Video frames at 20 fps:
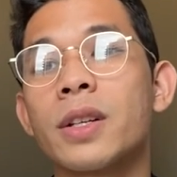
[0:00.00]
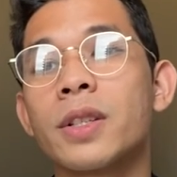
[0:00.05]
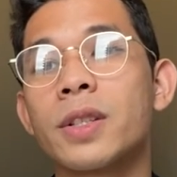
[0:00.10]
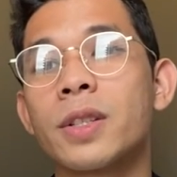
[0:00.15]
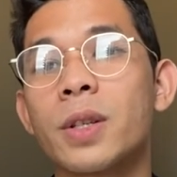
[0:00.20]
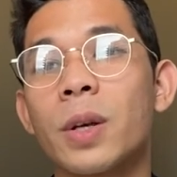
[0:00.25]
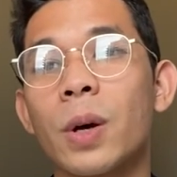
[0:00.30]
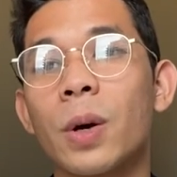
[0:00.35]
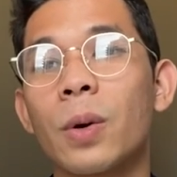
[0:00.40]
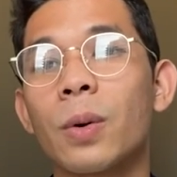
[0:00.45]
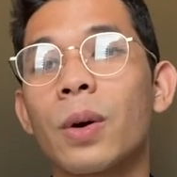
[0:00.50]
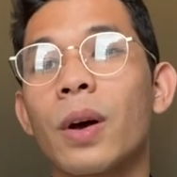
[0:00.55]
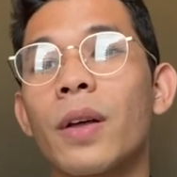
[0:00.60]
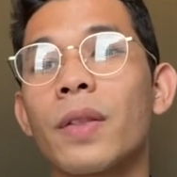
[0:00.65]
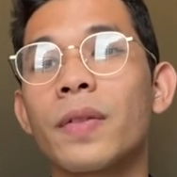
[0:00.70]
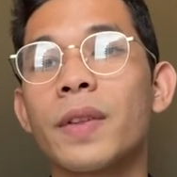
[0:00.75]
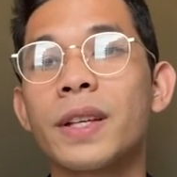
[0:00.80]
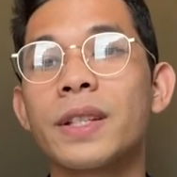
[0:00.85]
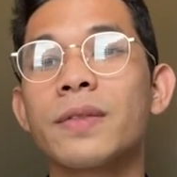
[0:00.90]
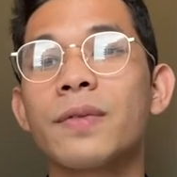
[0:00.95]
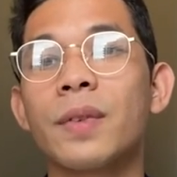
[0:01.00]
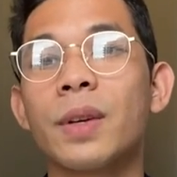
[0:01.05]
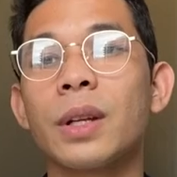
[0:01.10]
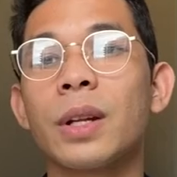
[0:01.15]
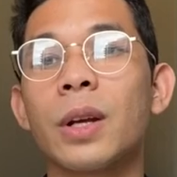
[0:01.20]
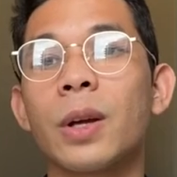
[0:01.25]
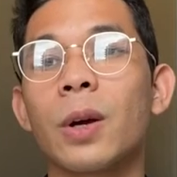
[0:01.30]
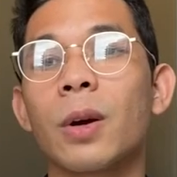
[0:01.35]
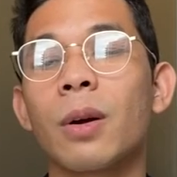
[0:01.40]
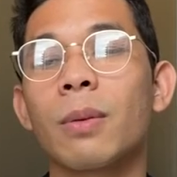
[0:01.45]
So this
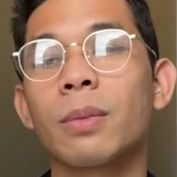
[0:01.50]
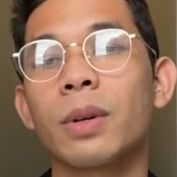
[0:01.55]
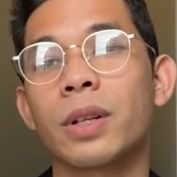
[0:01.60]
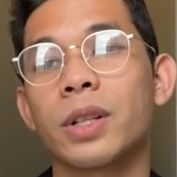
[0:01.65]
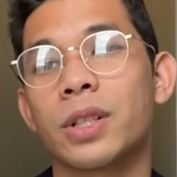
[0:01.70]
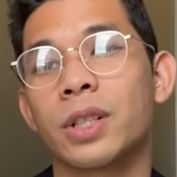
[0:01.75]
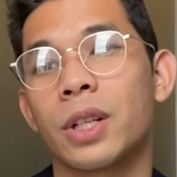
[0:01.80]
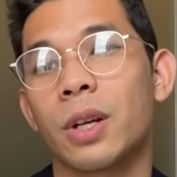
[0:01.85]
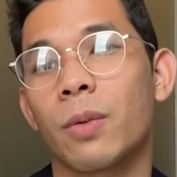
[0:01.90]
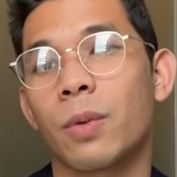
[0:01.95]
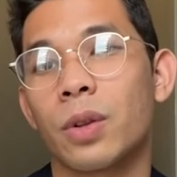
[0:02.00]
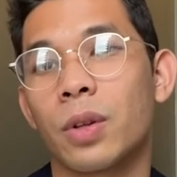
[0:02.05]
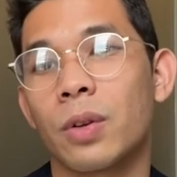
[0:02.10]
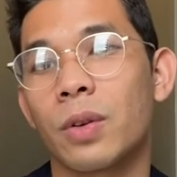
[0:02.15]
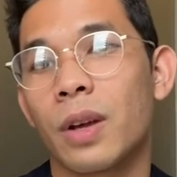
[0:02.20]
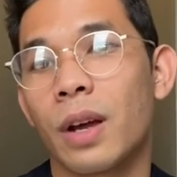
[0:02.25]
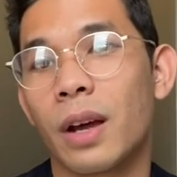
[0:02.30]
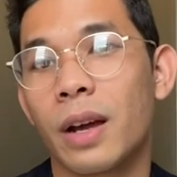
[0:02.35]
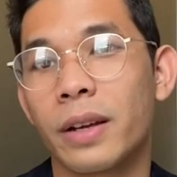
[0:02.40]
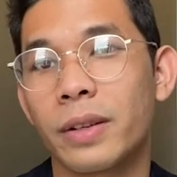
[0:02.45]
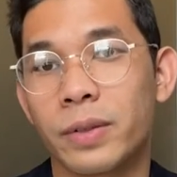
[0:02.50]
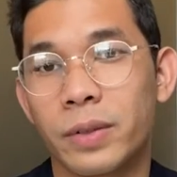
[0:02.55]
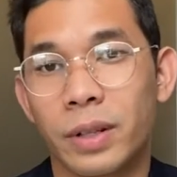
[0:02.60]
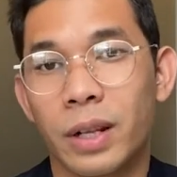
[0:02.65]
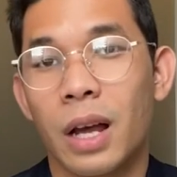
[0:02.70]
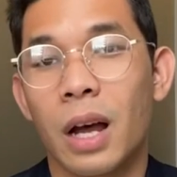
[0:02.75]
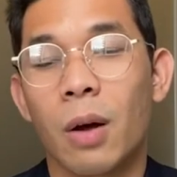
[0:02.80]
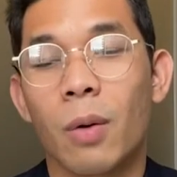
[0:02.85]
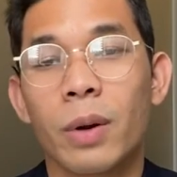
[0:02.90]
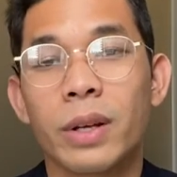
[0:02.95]
video I'm gonna share with you guys
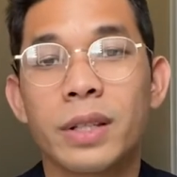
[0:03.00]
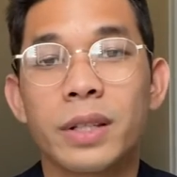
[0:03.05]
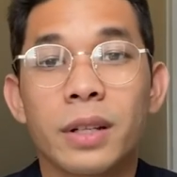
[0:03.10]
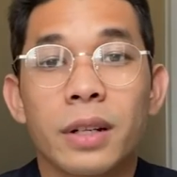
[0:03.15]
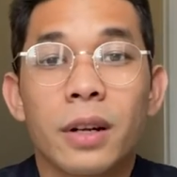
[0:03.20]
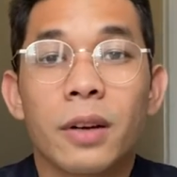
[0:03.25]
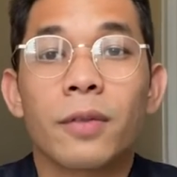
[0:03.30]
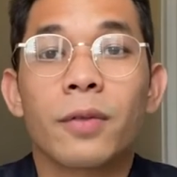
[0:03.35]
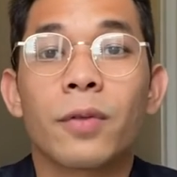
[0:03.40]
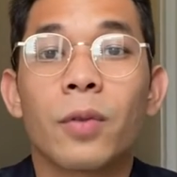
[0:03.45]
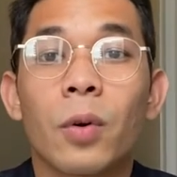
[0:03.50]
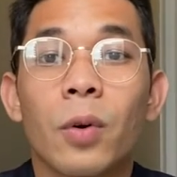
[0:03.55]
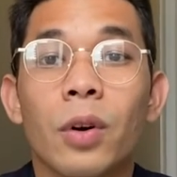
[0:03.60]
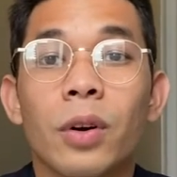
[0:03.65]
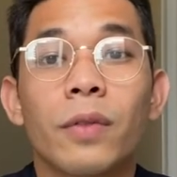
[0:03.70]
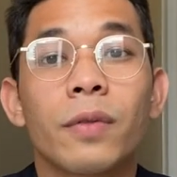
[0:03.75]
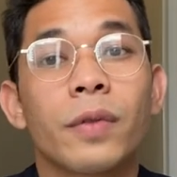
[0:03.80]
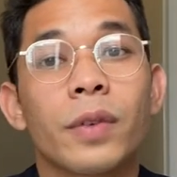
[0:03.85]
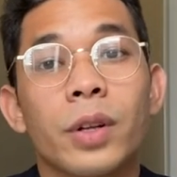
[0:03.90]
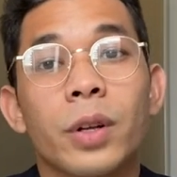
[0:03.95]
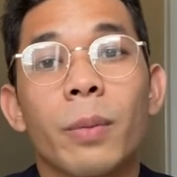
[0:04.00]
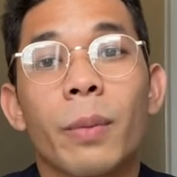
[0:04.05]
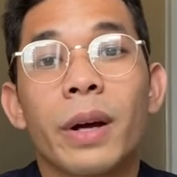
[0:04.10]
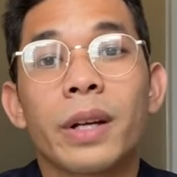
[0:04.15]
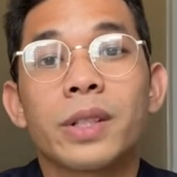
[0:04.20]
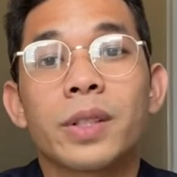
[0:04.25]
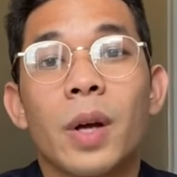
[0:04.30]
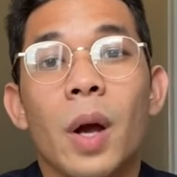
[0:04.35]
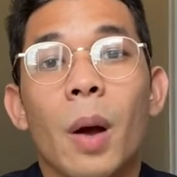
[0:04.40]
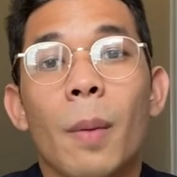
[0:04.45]
on how I set up for video
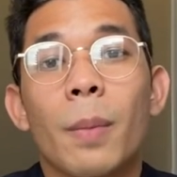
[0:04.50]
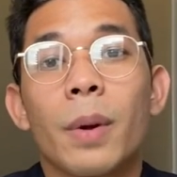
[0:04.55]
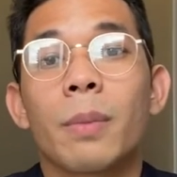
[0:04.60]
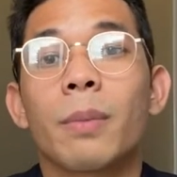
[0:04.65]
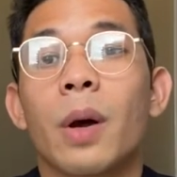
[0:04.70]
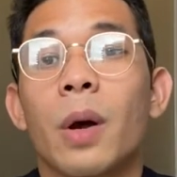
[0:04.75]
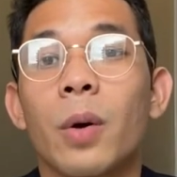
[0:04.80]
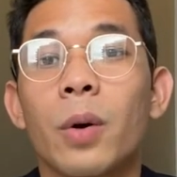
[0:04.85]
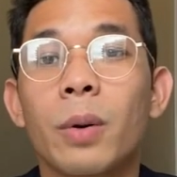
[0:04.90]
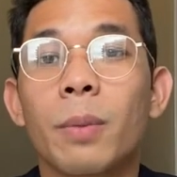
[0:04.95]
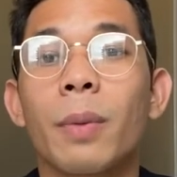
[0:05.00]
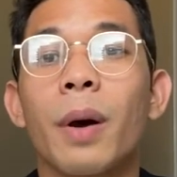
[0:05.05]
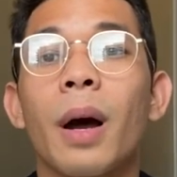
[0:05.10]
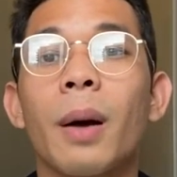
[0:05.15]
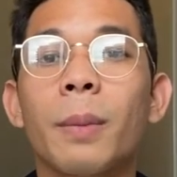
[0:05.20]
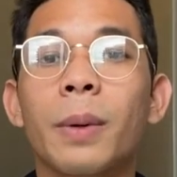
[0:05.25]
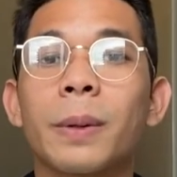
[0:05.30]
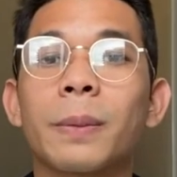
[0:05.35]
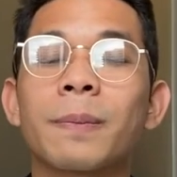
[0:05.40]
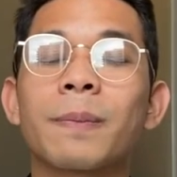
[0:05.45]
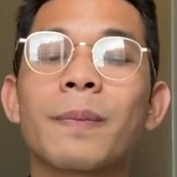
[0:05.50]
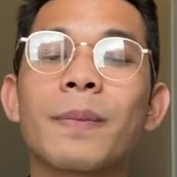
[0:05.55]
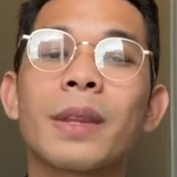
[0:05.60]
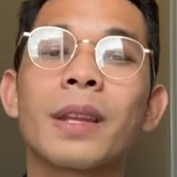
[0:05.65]
my job in my own apartment.